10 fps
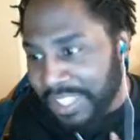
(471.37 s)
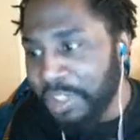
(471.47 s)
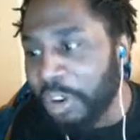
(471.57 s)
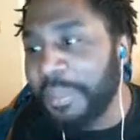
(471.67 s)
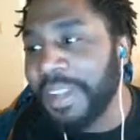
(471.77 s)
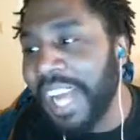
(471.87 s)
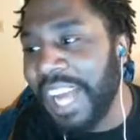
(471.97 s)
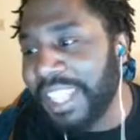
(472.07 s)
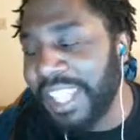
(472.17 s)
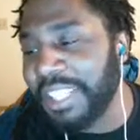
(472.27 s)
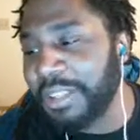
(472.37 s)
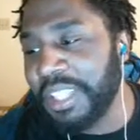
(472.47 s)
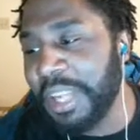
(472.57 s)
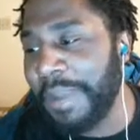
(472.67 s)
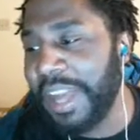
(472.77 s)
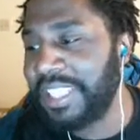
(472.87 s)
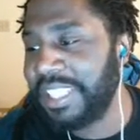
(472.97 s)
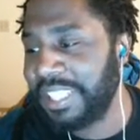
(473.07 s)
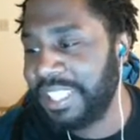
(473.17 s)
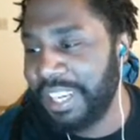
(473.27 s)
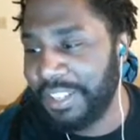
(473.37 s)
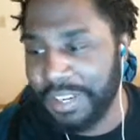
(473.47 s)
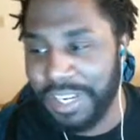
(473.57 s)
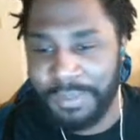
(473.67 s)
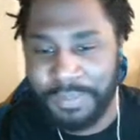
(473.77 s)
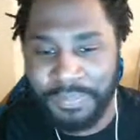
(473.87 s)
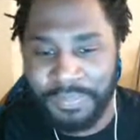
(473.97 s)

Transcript: Normally, I think you see Bastiodon, right?